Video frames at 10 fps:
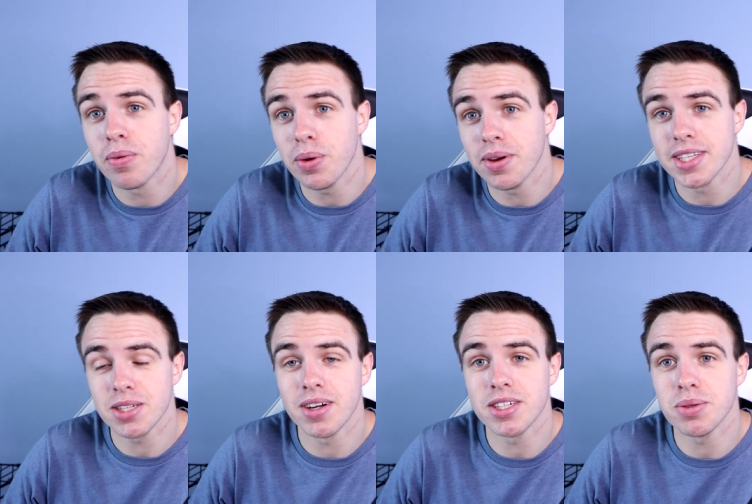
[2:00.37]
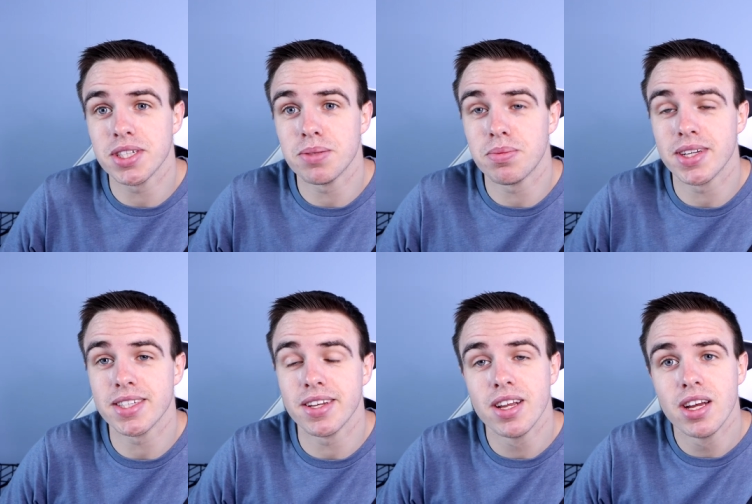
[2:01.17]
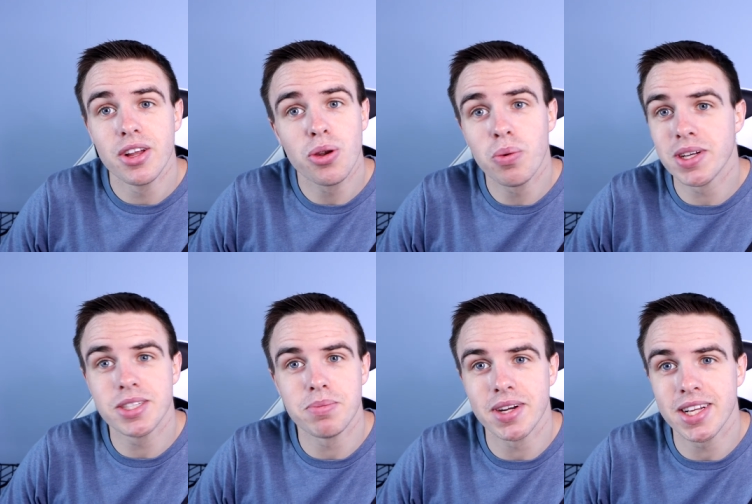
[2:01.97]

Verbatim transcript: for you as a graduation present. Don't waste your